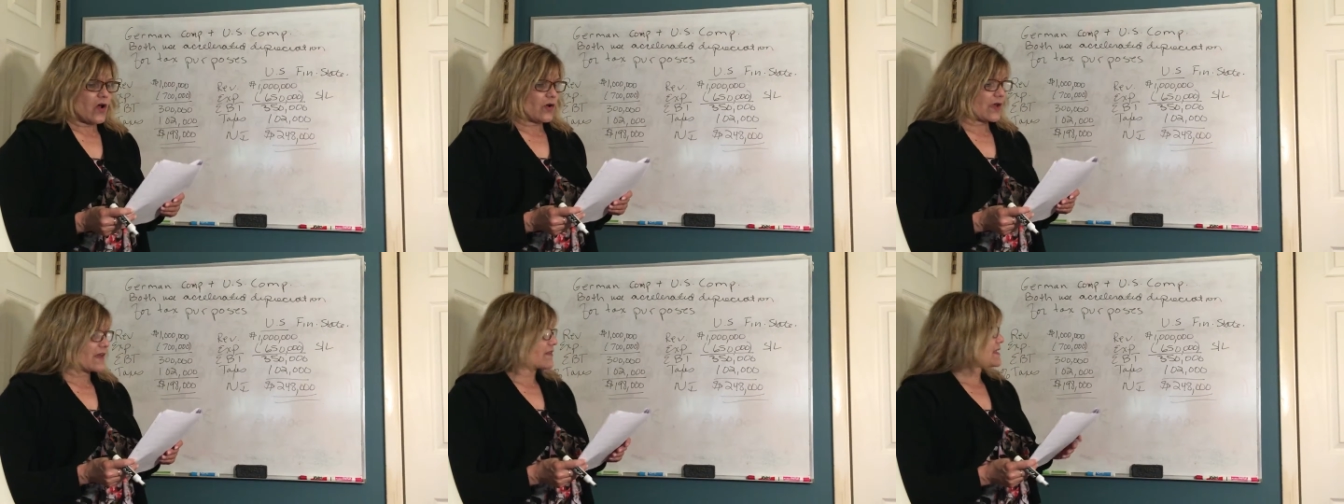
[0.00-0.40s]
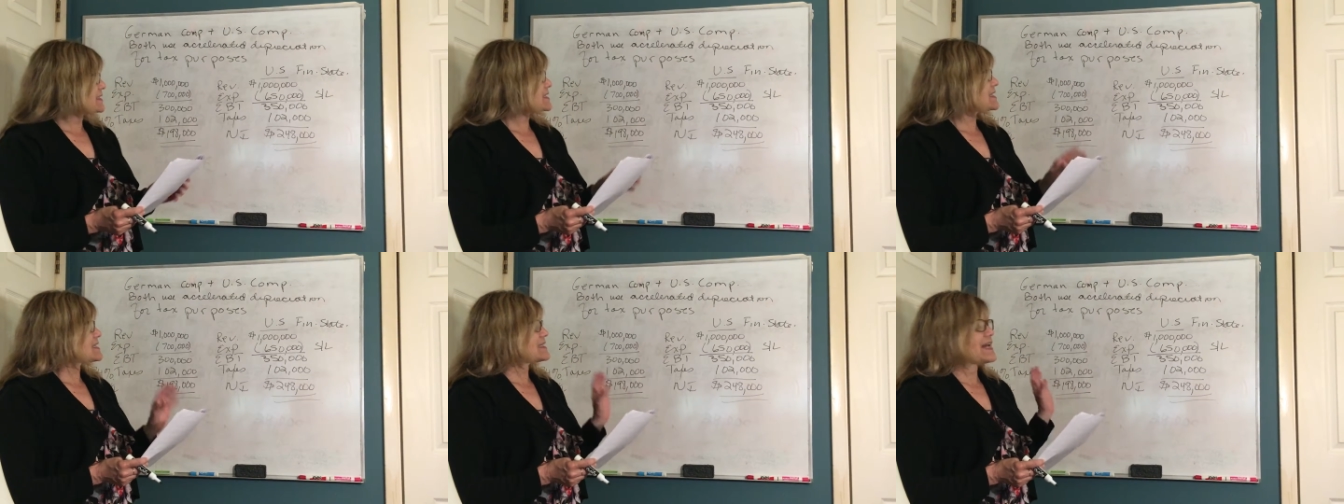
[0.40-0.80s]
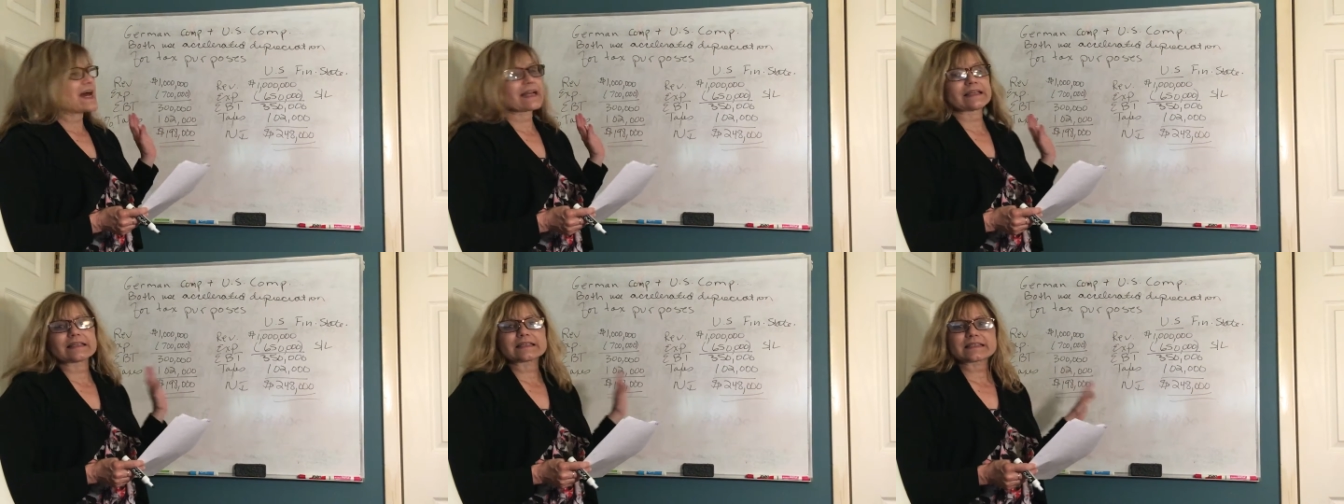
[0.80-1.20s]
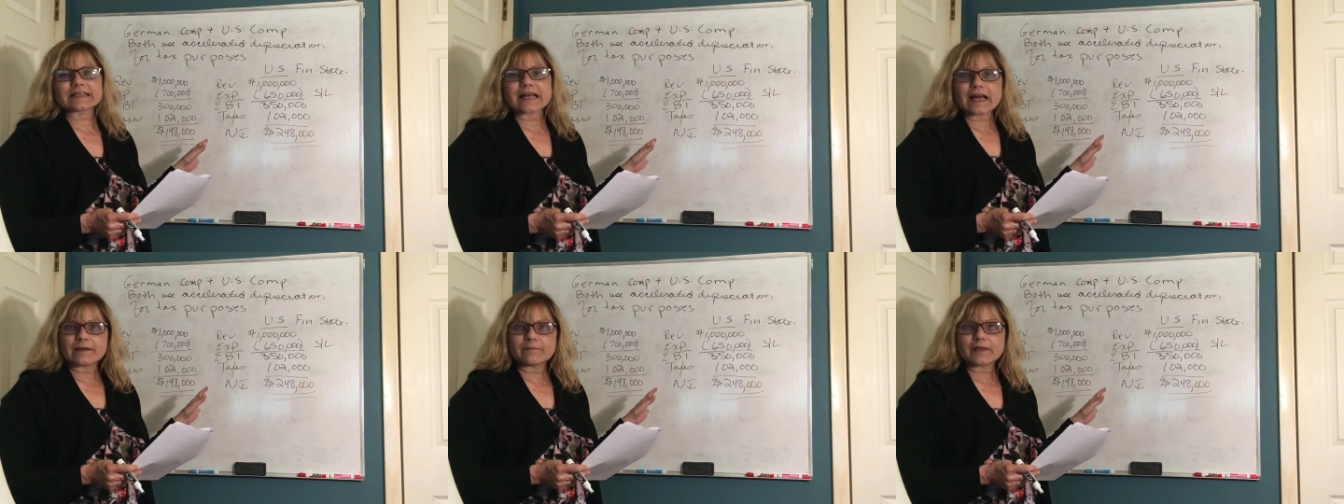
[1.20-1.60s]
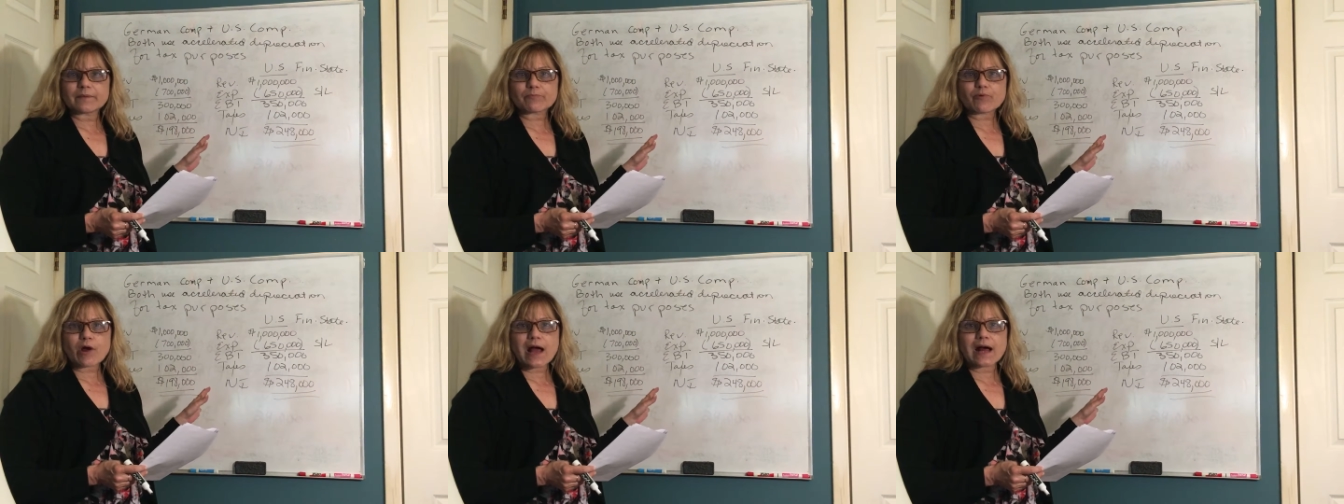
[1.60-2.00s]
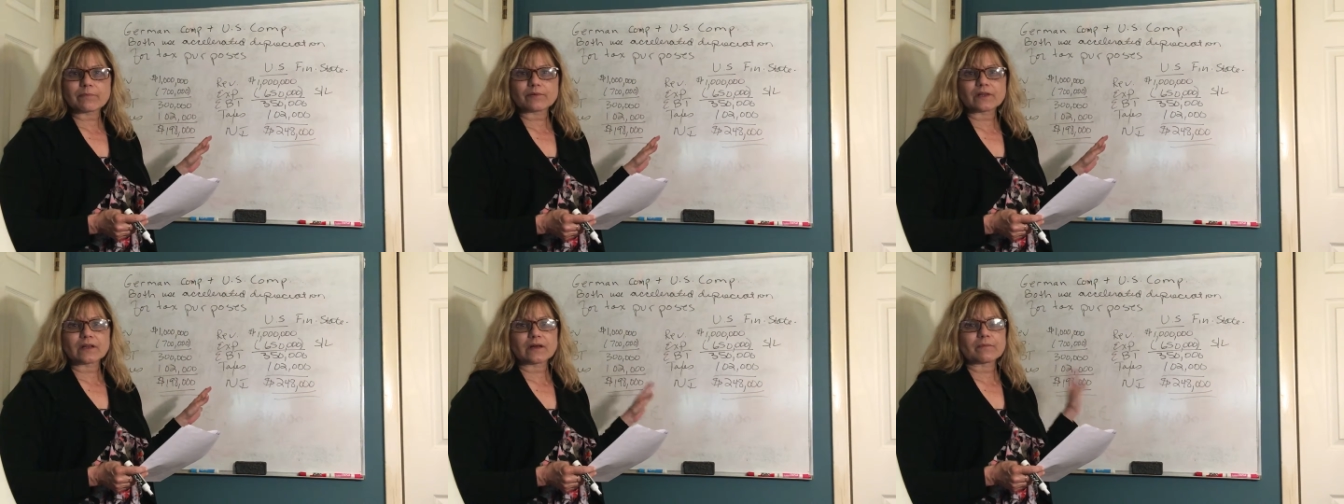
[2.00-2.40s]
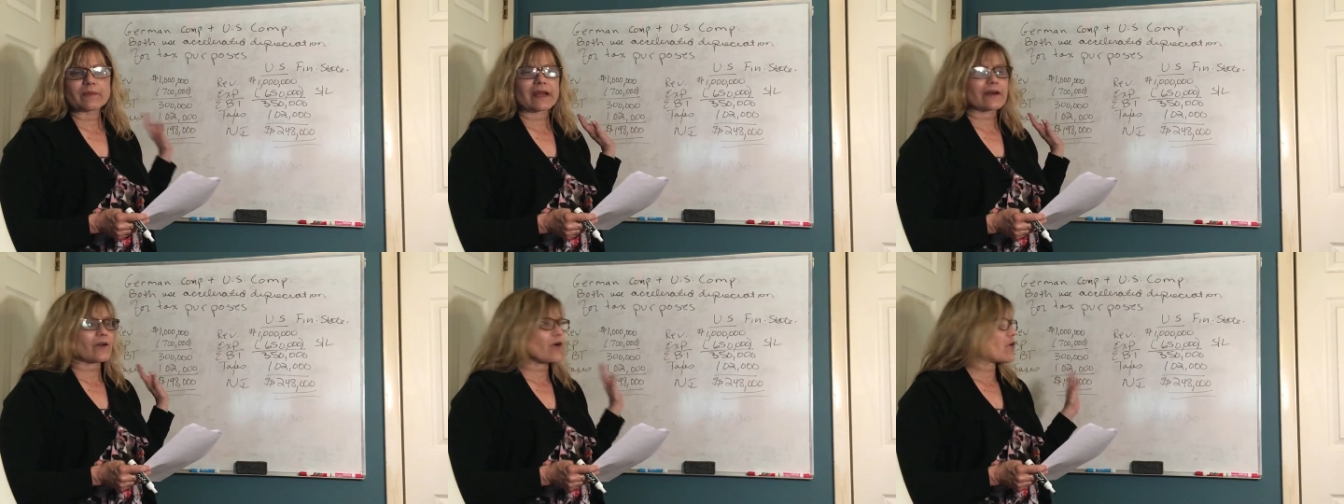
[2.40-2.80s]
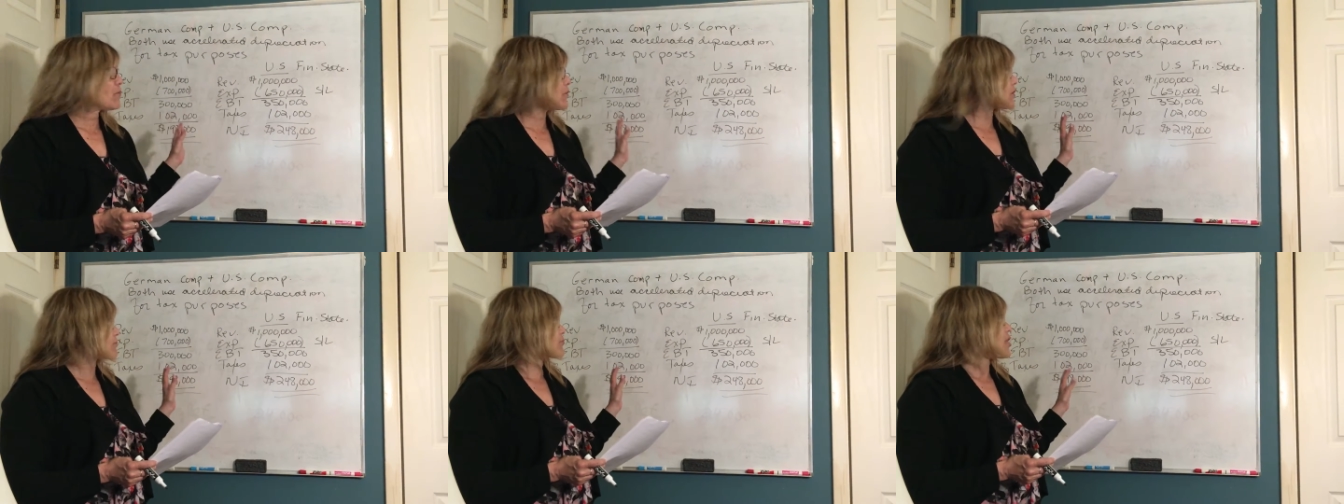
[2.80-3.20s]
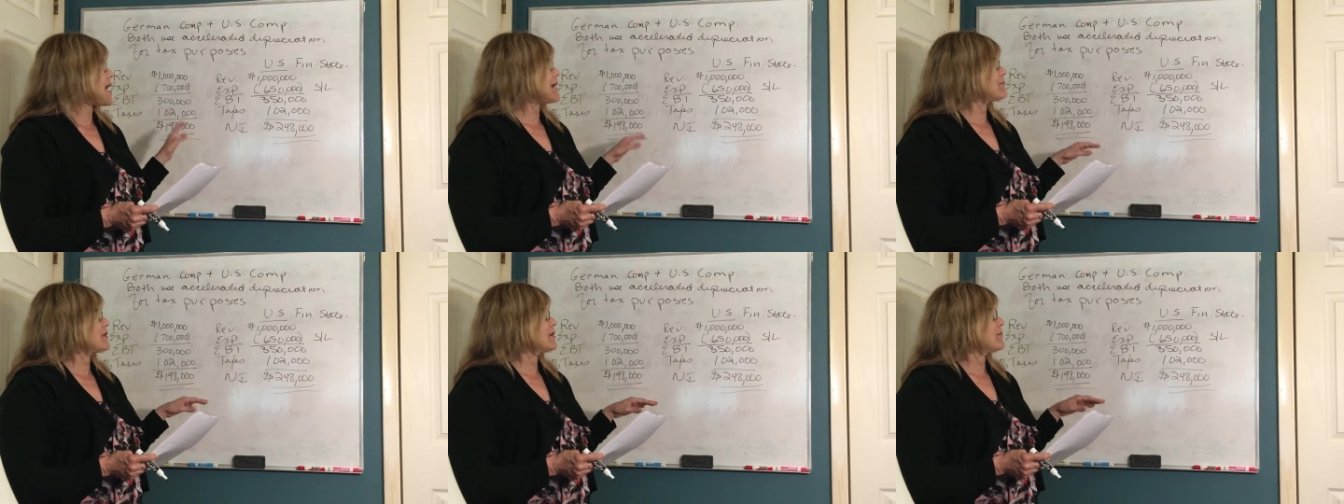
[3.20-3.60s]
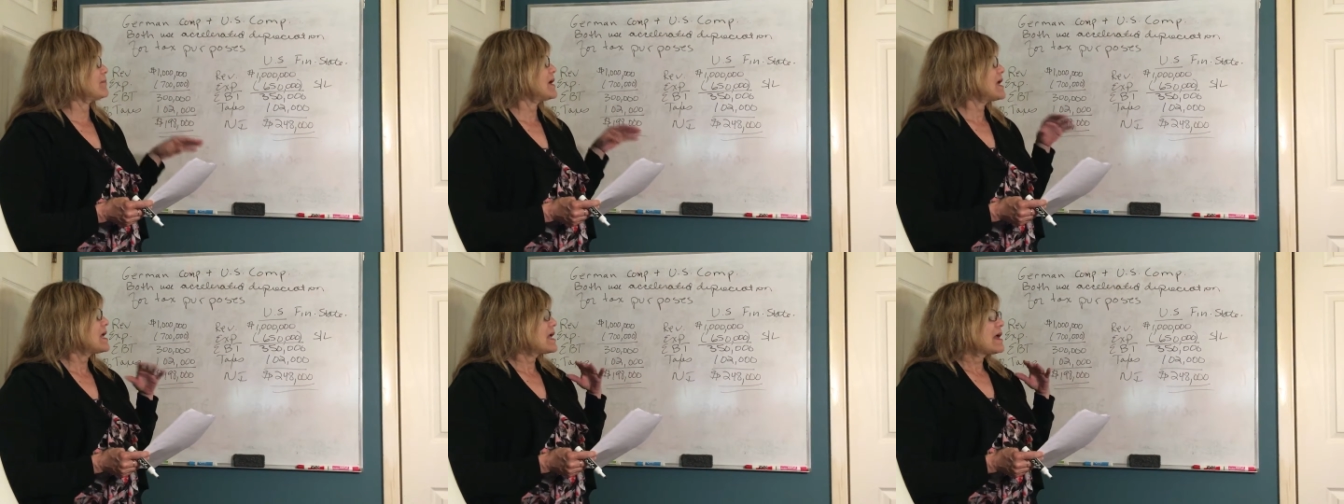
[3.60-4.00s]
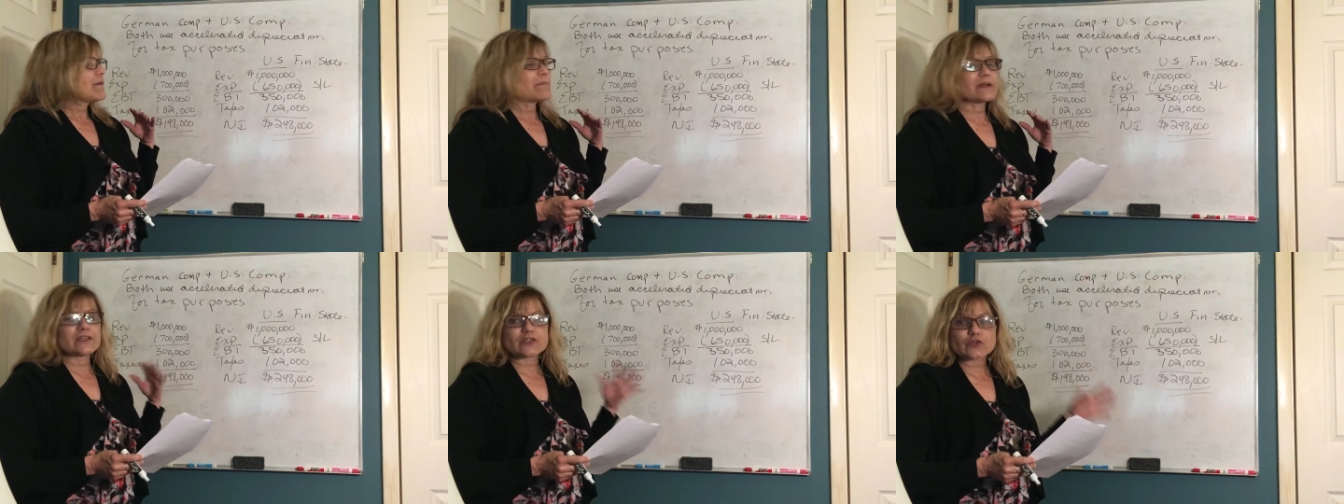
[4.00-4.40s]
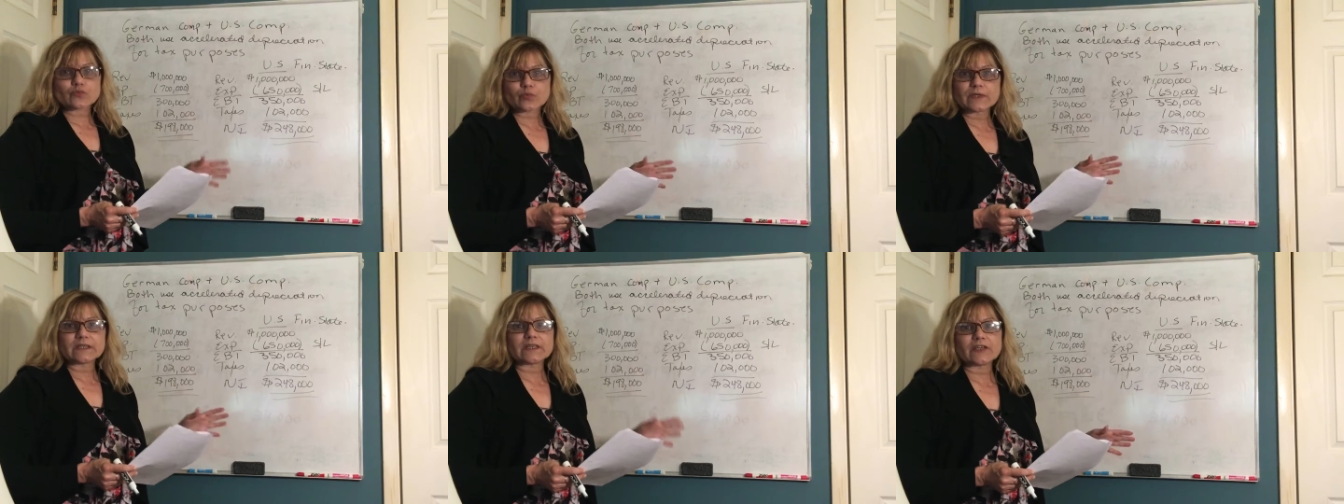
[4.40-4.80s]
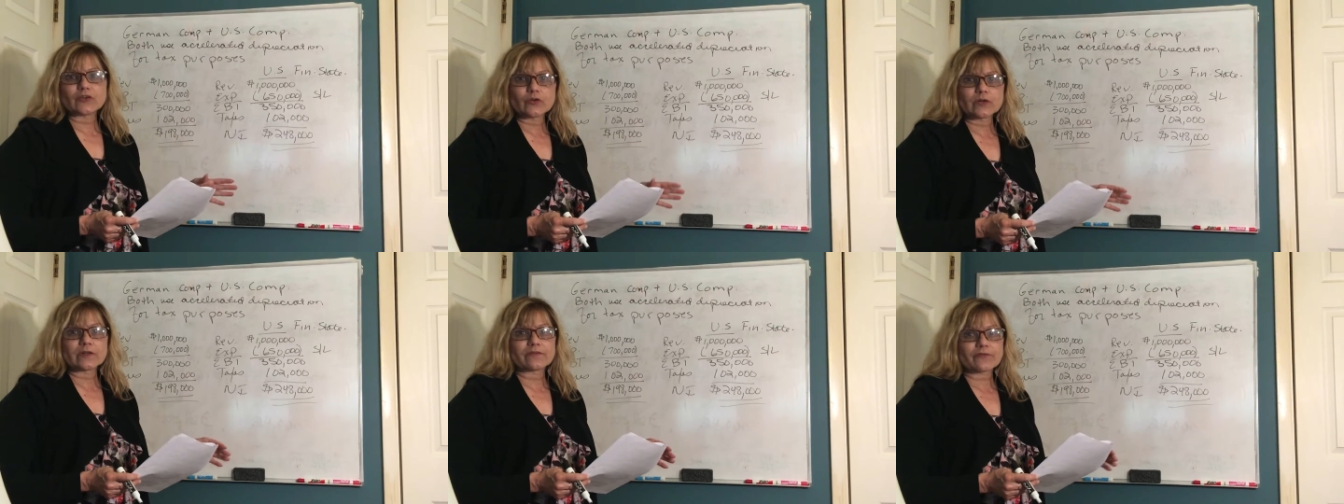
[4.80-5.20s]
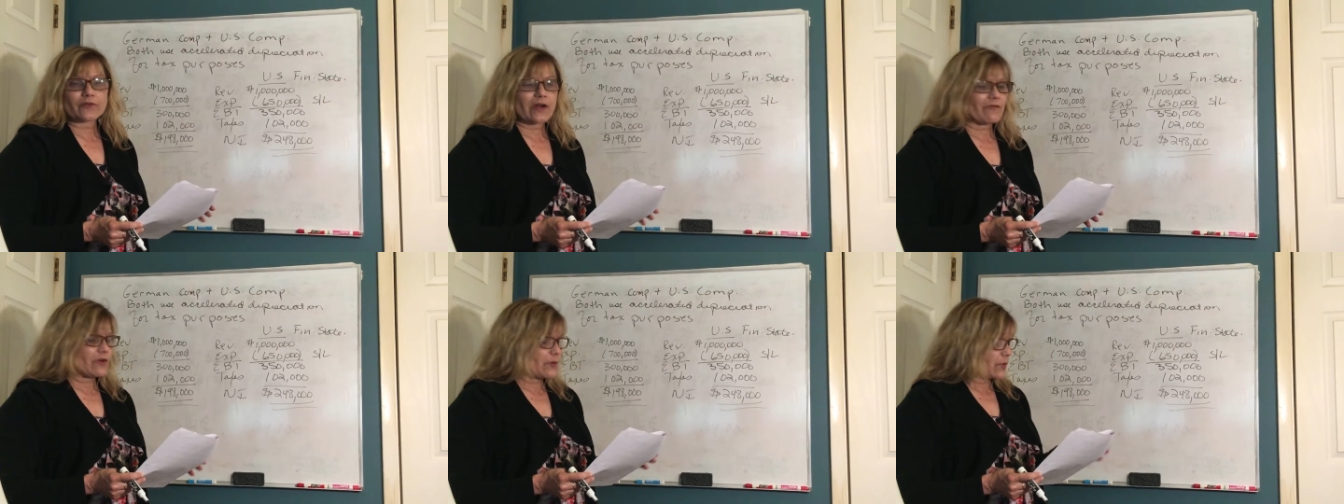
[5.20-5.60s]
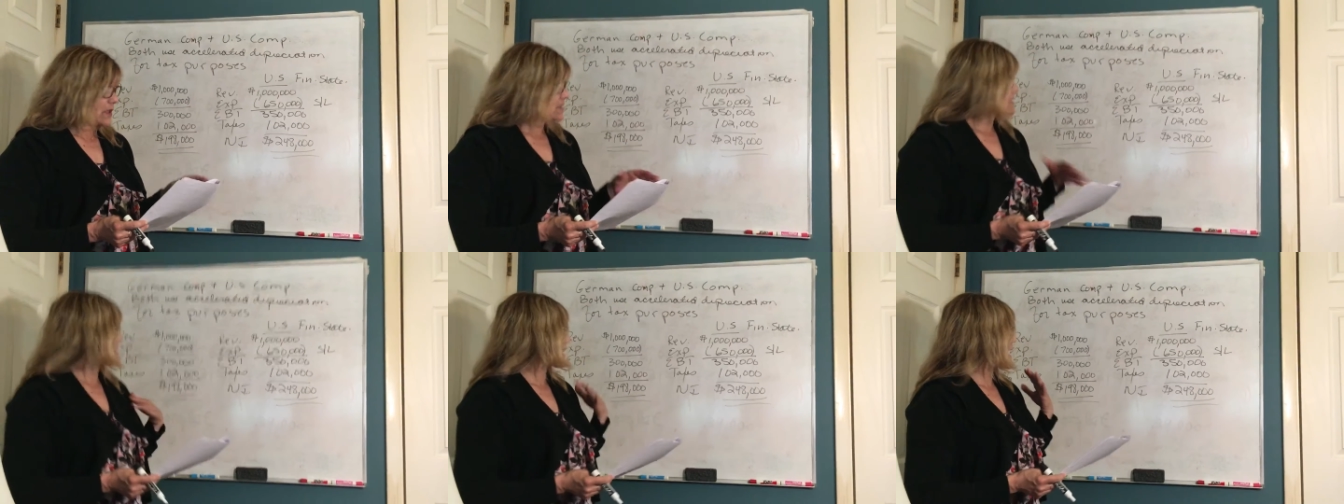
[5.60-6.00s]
Okay, this is not an assignment problem, not a homework problem, but it's really good for everyone to